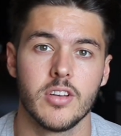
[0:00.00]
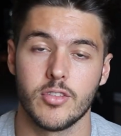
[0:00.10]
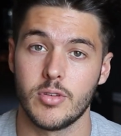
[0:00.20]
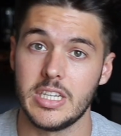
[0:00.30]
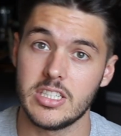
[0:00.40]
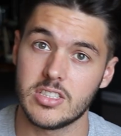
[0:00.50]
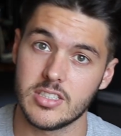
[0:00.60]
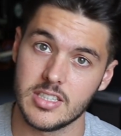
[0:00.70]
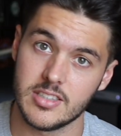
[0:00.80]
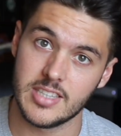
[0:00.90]
So
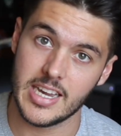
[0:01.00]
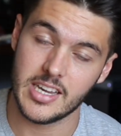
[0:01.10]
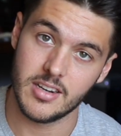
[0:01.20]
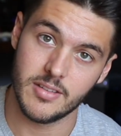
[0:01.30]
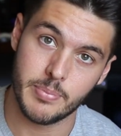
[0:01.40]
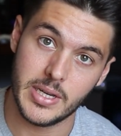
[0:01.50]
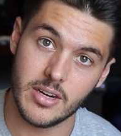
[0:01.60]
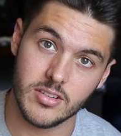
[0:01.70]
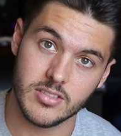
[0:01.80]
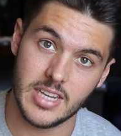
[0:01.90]
each consecutive
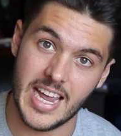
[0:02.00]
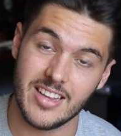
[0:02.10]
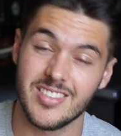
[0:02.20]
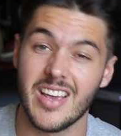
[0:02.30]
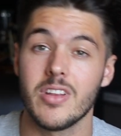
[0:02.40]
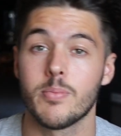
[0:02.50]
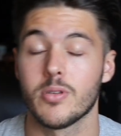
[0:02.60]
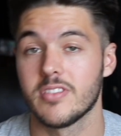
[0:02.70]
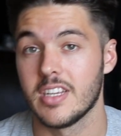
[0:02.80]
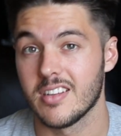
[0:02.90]
pierce adds
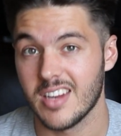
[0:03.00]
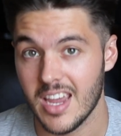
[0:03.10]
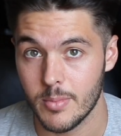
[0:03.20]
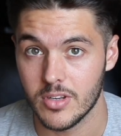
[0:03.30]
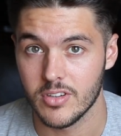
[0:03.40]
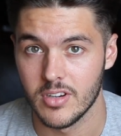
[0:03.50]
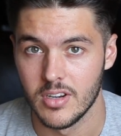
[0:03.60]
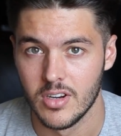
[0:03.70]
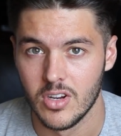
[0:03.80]
70% damage.